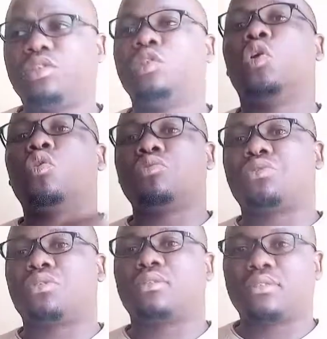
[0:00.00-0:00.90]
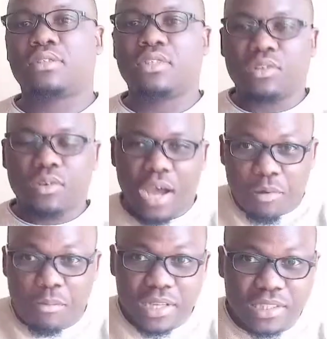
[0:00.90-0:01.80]
She knows,
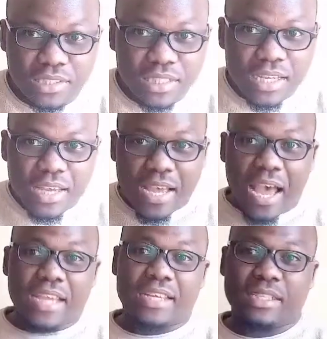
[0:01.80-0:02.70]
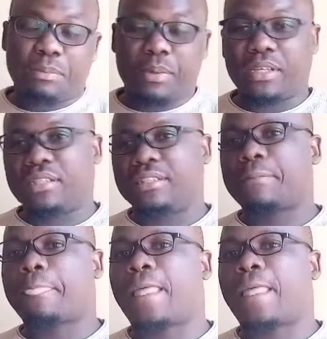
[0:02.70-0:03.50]
how much I get paid.